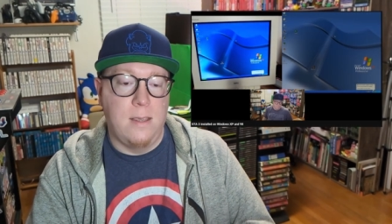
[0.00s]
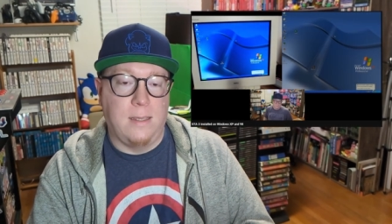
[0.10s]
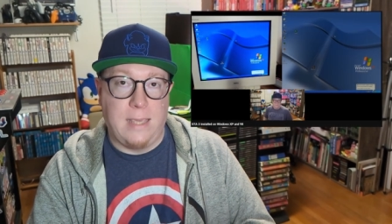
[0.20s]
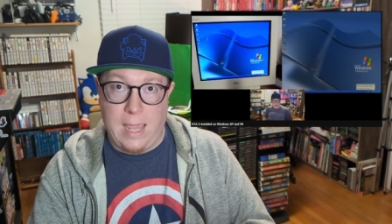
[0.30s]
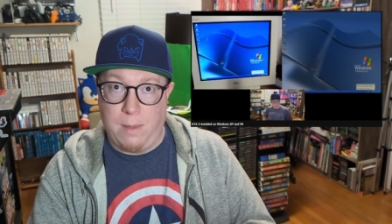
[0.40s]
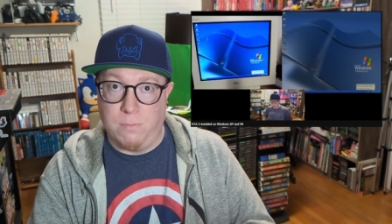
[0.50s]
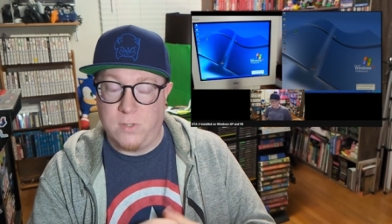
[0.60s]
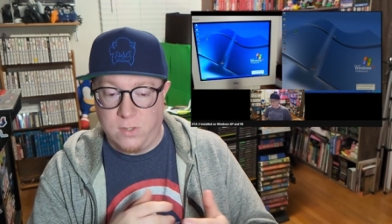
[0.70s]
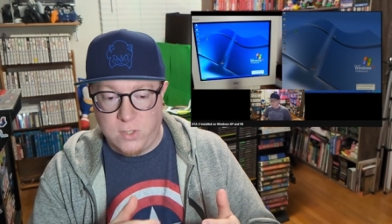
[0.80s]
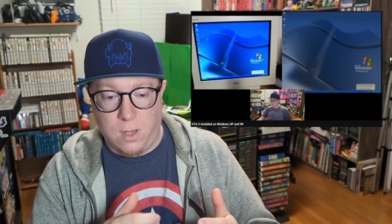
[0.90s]
games
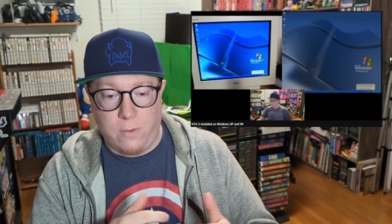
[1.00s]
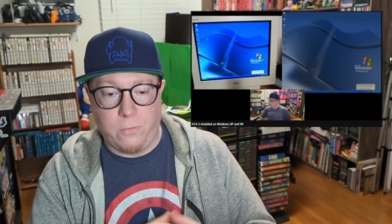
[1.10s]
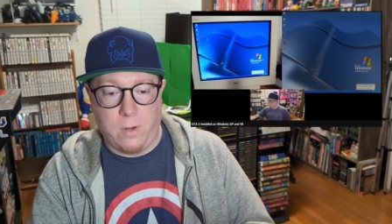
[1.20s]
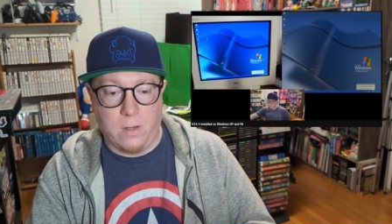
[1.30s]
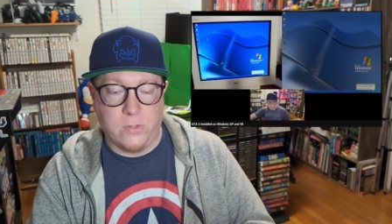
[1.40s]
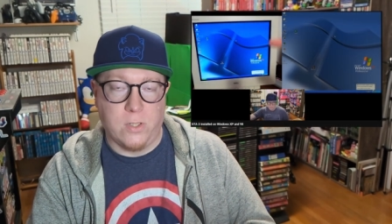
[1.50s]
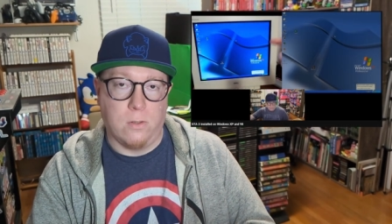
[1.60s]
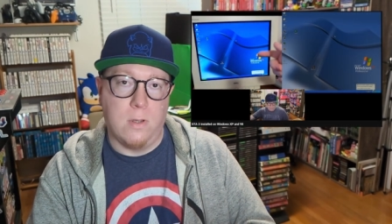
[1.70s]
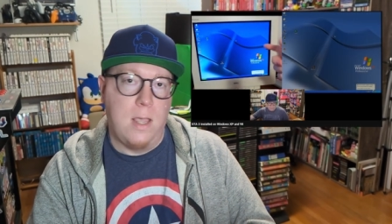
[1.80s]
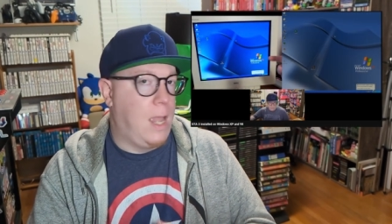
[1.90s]
and software.
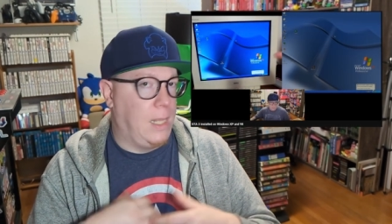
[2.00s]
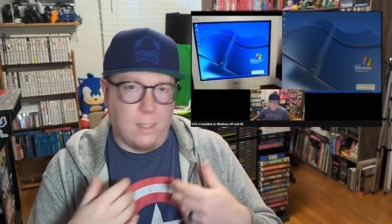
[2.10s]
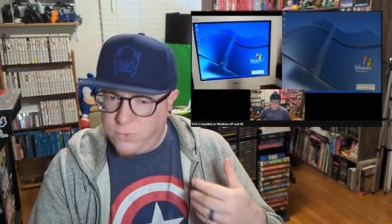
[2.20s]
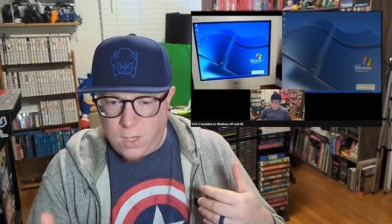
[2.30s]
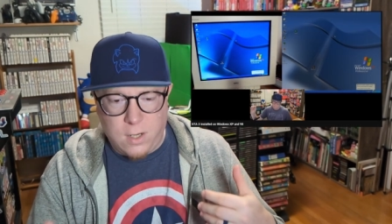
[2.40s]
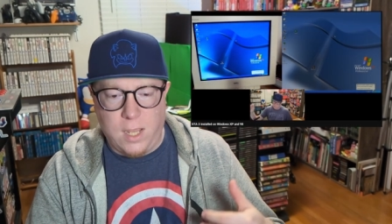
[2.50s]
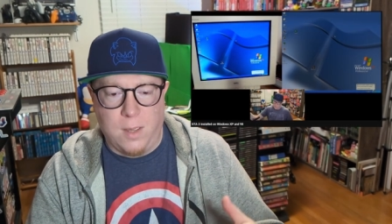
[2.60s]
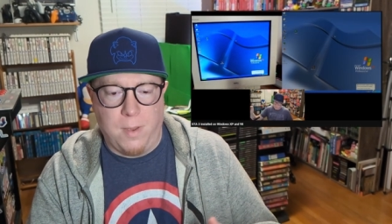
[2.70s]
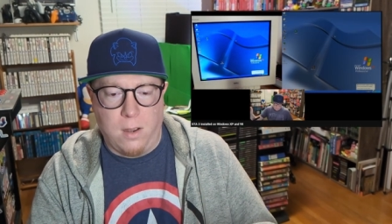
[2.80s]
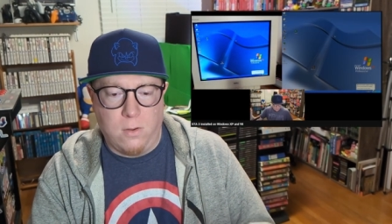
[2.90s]
So I love talking
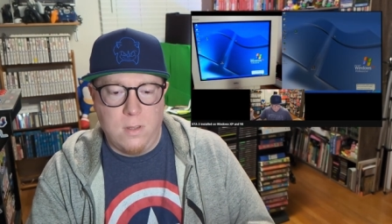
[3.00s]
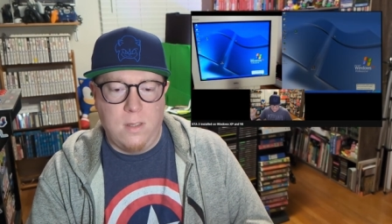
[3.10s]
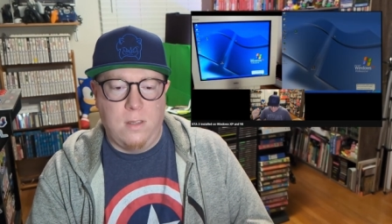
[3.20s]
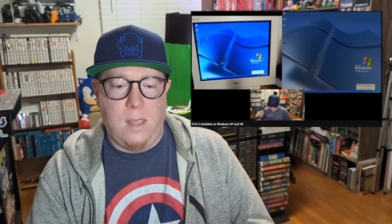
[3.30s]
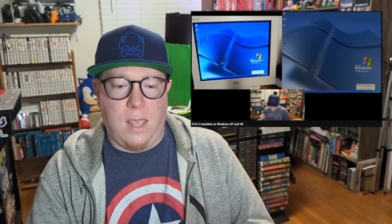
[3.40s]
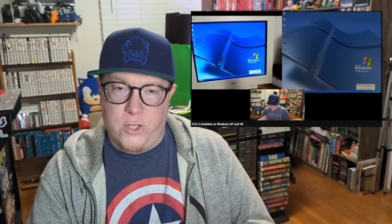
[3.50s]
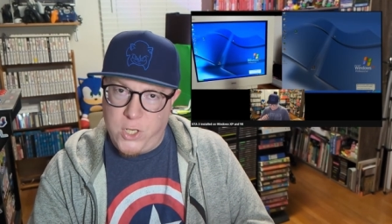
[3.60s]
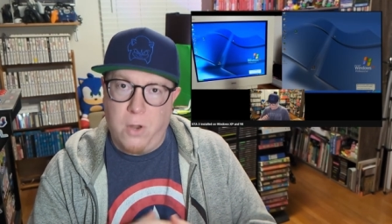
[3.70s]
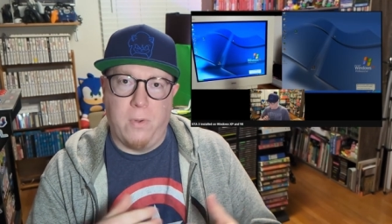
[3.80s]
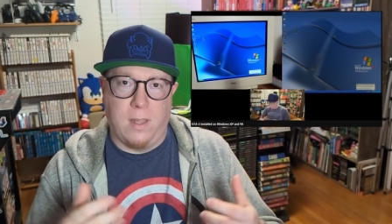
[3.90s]
about and
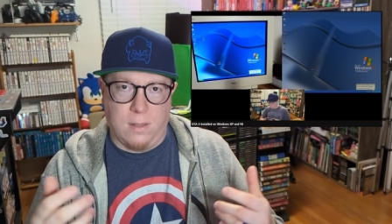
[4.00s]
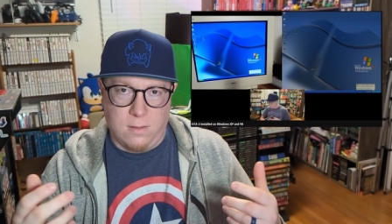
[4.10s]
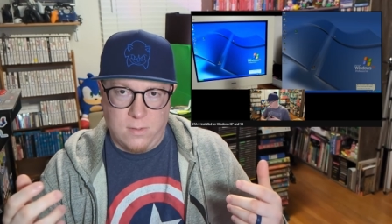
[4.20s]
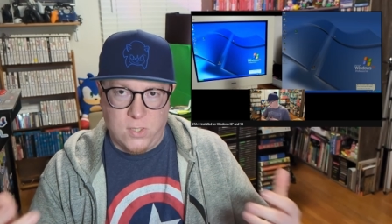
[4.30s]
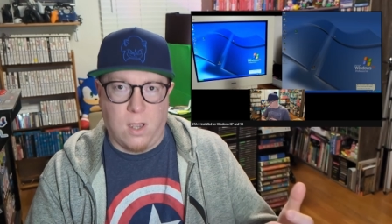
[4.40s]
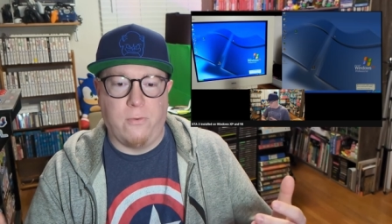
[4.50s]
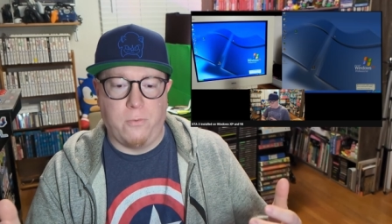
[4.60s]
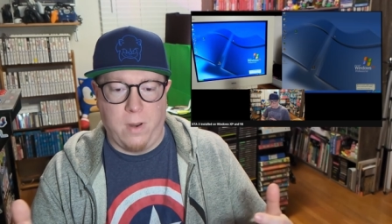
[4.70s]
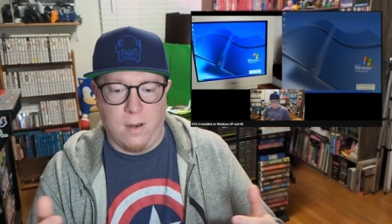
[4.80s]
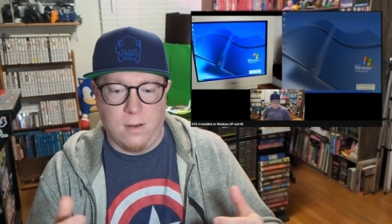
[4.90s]
showing
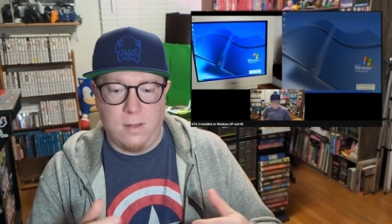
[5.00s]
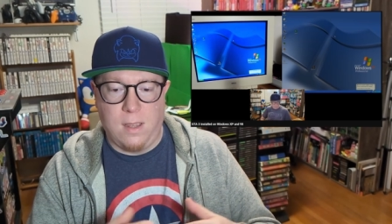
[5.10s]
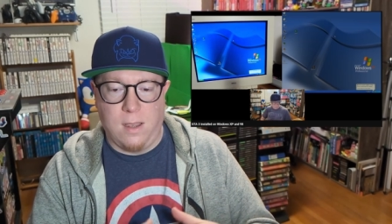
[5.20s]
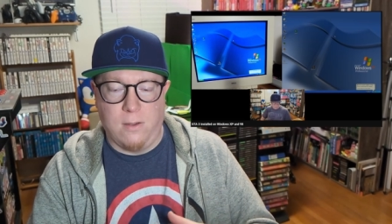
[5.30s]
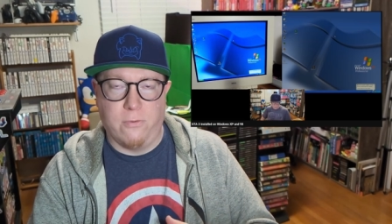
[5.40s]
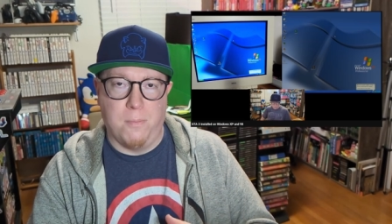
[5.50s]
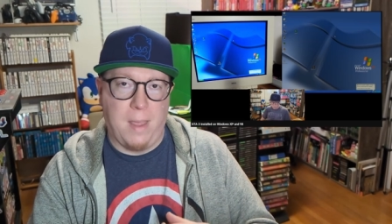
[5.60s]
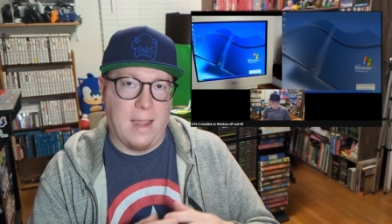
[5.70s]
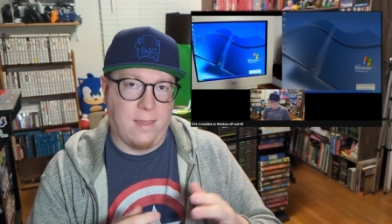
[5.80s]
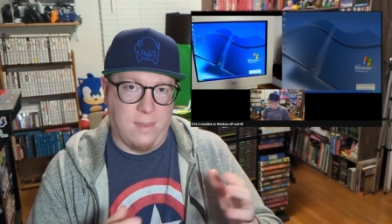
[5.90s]
software uh, from
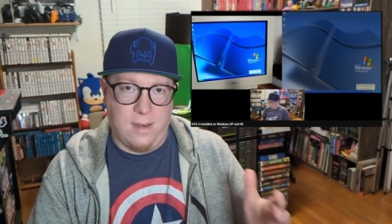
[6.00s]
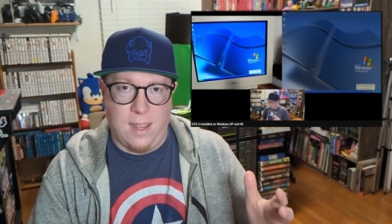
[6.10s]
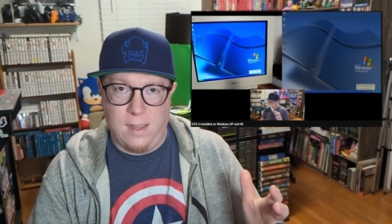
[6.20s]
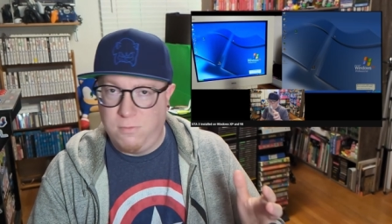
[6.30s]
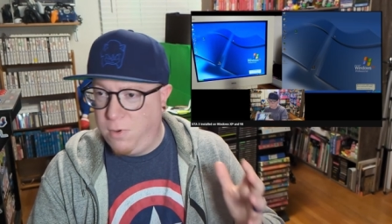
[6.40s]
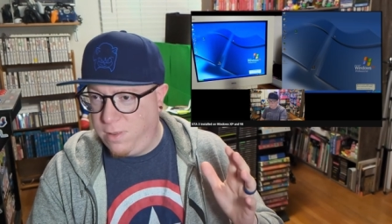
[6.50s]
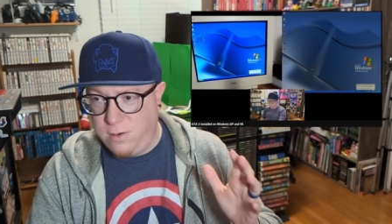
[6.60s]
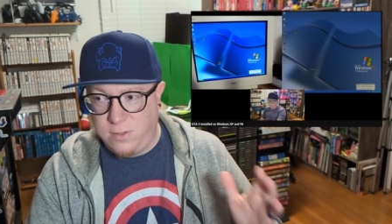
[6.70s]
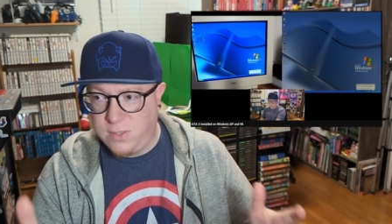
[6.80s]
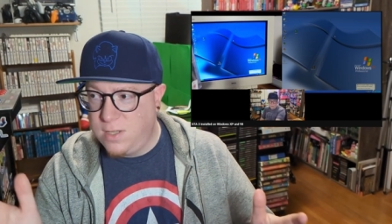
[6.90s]
back in the day, whether
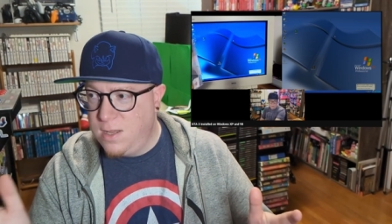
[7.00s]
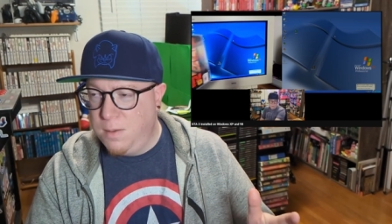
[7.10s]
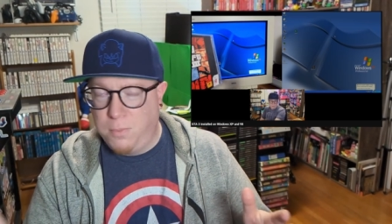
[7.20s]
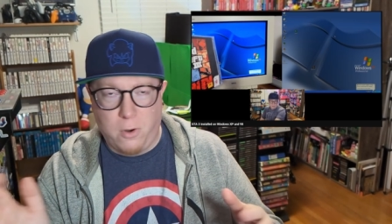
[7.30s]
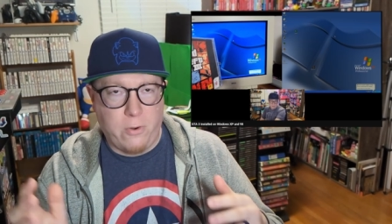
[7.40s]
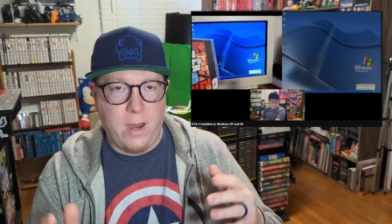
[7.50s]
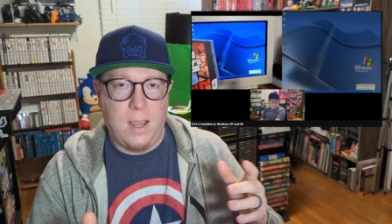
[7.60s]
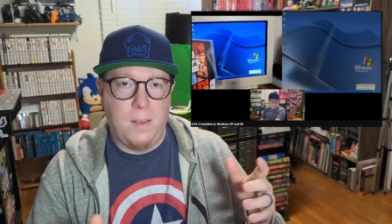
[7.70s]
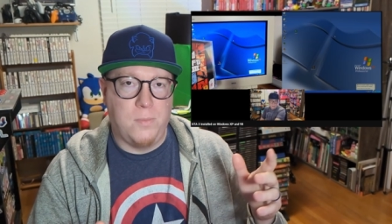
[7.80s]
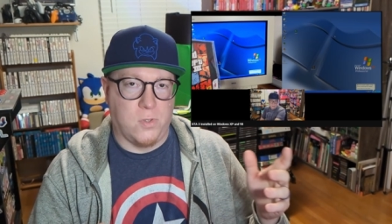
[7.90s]
it's
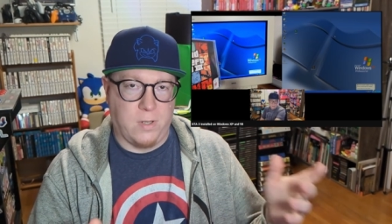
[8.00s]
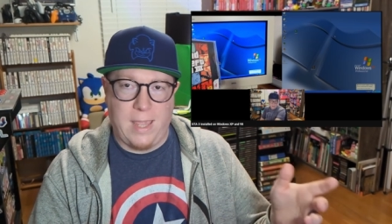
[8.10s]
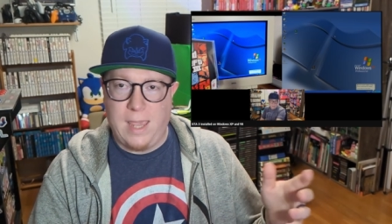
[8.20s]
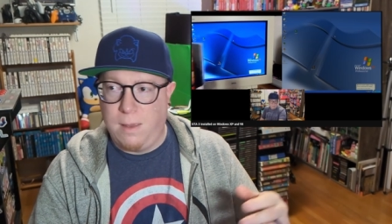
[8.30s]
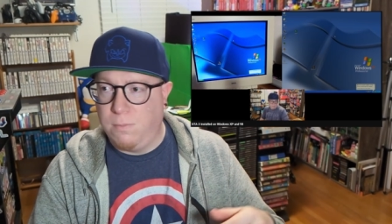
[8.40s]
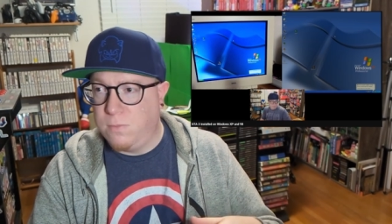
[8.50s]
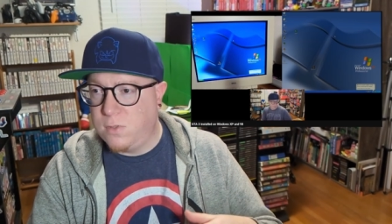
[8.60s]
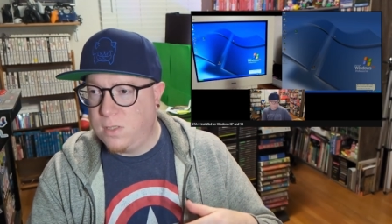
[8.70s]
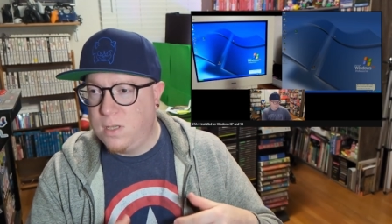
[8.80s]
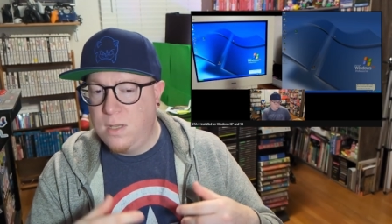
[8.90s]
programs or games,